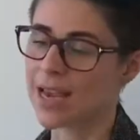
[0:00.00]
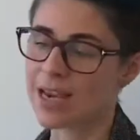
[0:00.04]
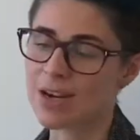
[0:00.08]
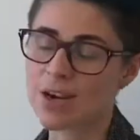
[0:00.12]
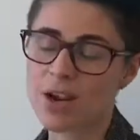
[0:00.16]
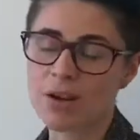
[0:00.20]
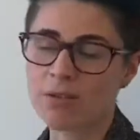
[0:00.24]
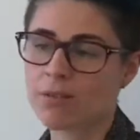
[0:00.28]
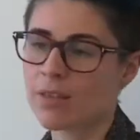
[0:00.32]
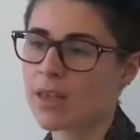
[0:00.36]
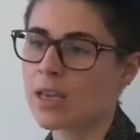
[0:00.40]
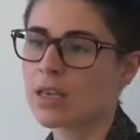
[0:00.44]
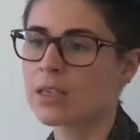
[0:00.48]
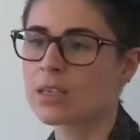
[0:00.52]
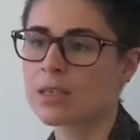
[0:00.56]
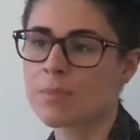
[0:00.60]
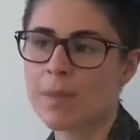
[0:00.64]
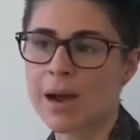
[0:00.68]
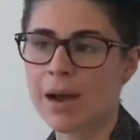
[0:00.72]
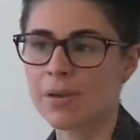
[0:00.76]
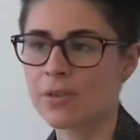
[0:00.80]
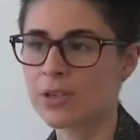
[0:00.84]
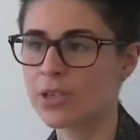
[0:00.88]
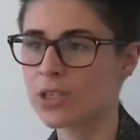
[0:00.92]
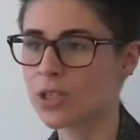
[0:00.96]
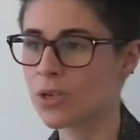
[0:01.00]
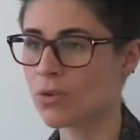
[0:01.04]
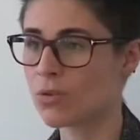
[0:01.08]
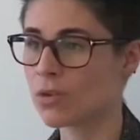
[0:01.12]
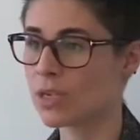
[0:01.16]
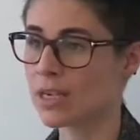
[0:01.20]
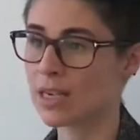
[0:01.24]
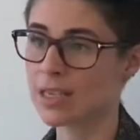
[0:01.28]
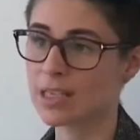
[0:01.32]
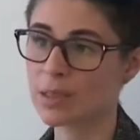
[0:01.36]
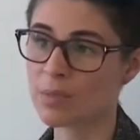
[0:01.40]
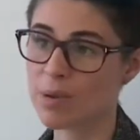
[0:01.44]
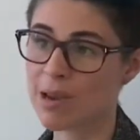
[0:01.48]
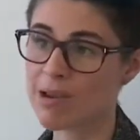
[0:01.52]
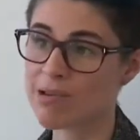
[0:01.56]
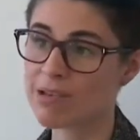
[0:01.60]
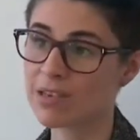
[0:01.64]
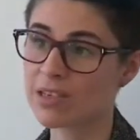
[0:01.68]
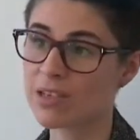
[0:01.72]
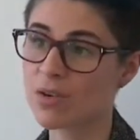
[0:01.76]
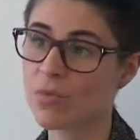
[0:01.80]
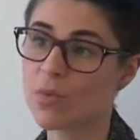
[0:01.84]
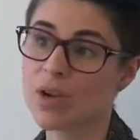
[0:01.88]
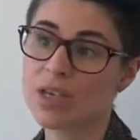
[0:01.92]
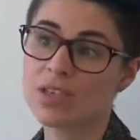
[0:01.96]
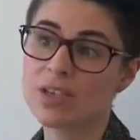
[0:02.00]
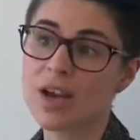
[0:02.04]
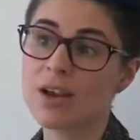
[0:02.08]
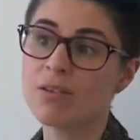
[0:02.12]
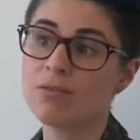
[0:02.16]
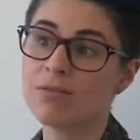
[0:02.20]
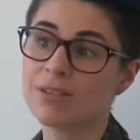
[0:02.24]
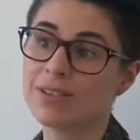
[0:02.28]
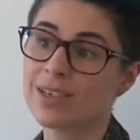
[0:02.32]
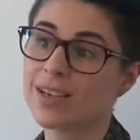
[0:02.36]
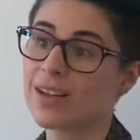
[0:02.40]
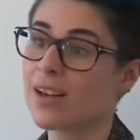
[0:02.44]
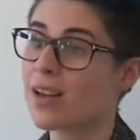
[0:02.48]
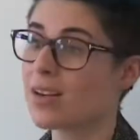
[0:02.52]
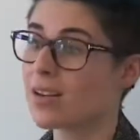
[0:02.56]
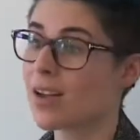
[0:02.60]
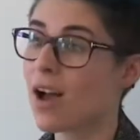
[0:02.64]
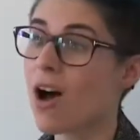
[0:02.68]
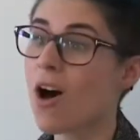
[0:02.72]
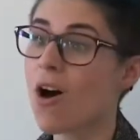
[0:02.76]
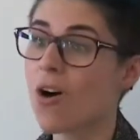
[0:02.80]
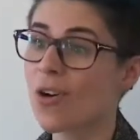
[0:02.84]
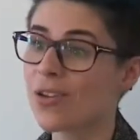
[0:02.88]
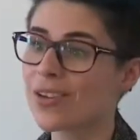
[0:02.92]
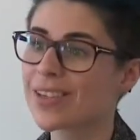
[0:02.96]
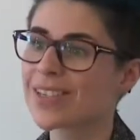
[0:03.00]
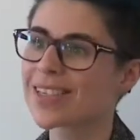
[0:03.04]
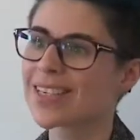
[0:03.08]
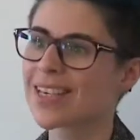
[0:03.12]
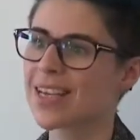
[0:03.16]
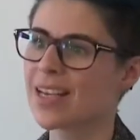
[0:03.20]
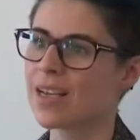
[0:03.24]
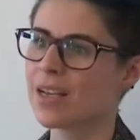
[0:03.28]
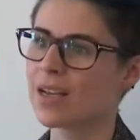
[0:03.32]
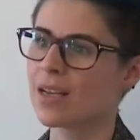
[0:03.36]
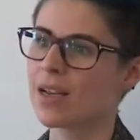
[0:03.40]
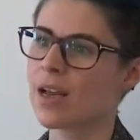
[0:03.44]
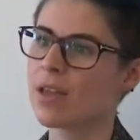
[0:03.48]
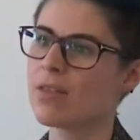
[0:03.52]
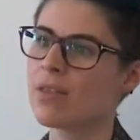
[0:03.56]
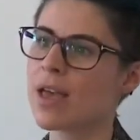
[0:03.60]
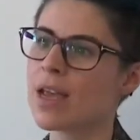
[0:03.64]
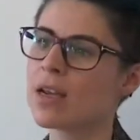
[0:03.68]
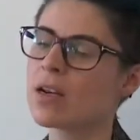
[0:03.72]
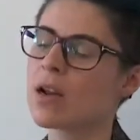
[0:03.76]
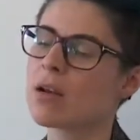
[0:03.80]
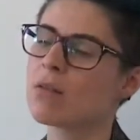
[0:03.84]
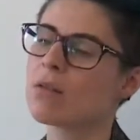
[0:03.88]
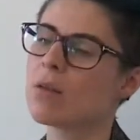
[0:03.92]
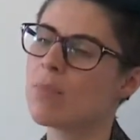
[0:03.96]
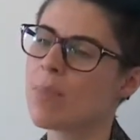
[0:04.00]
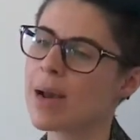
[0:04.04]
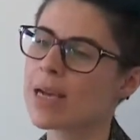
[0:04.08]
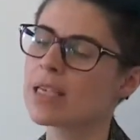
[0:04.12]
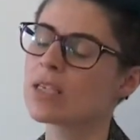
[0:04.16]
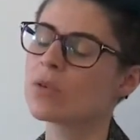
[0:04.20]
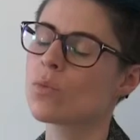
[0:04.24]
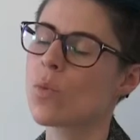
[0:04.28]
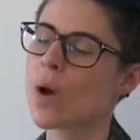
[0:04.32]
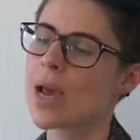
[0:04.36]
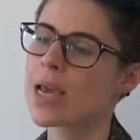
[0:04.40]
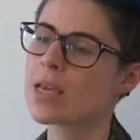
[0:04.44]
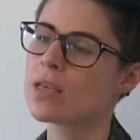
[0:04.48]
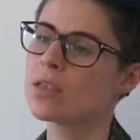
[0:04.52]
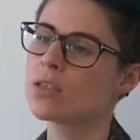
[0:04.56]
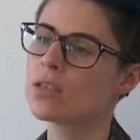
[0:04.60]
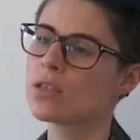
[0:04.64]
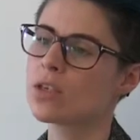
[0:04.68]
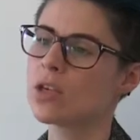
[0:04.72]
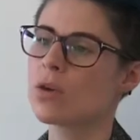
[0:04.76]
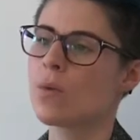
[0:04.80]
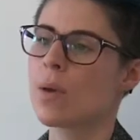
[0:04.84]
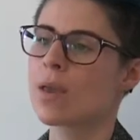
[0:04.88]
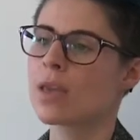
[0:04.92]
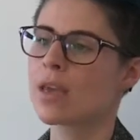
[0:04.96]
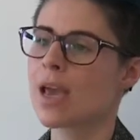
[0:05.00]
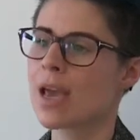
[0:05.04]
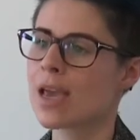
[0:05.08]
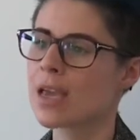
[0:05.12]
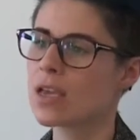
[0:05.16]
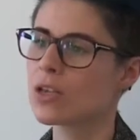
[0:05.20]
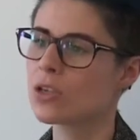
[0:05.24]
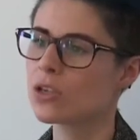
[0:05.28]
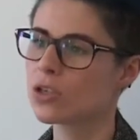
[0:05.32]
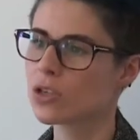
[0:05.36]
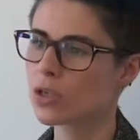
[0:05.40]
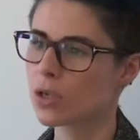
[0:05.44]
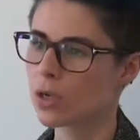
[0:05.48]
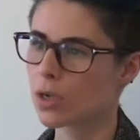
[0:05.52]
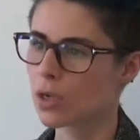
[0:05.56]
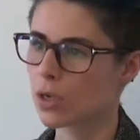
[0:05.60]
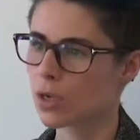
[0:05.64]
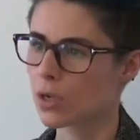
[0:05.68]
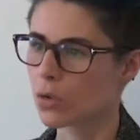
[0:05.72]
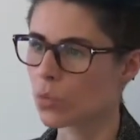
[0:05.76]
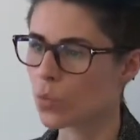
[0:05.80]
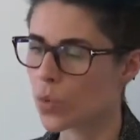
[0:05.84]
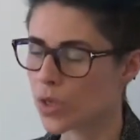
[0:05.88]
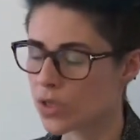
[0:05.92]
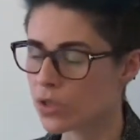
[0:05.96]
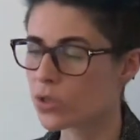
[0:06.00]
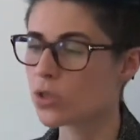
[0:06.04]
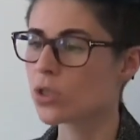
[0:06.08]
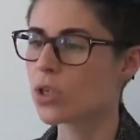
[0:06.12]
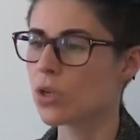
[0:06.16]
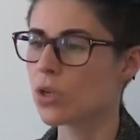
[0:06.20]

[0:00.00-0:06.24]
they know things about the student experience that we don't and can't, and they know the best ways to engage with